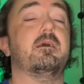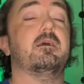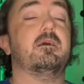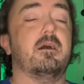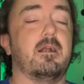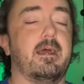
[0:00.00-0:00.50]

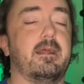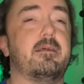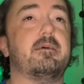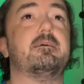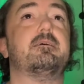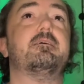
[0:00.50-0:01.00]
All right,
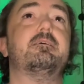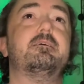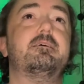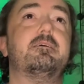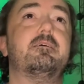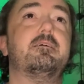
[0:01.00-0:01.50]

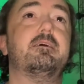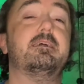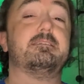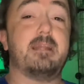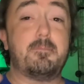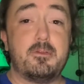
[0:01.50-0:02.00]
it's
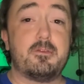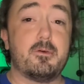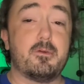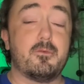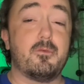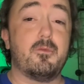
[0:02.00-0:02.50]
an episode
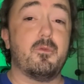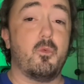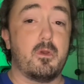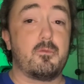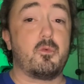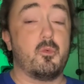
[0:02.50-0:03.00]
of The
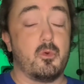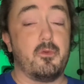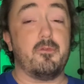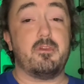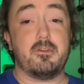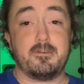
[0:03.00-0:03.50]
Wonderful World of
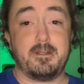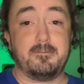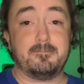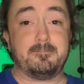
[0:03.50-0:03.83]
Disney.